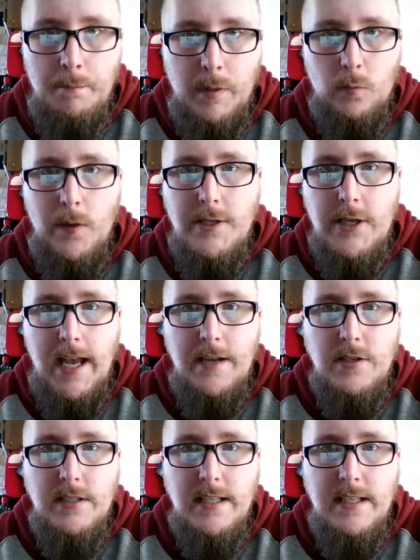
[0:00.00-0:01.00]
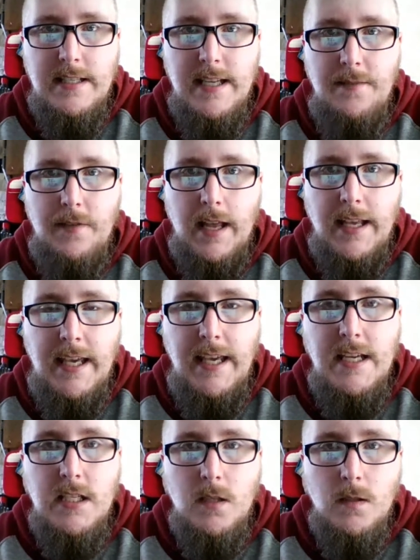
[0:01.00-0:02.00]
But Rich Anderson said that
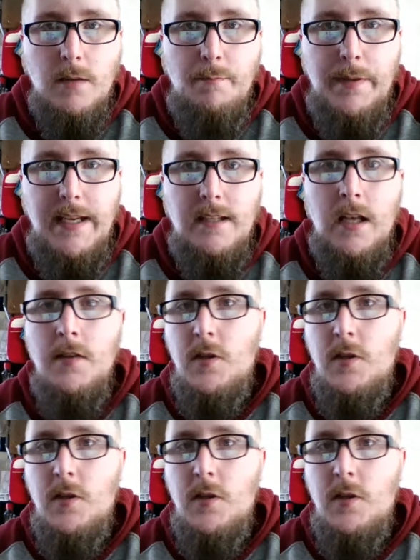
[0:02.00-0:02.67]
he is going to beat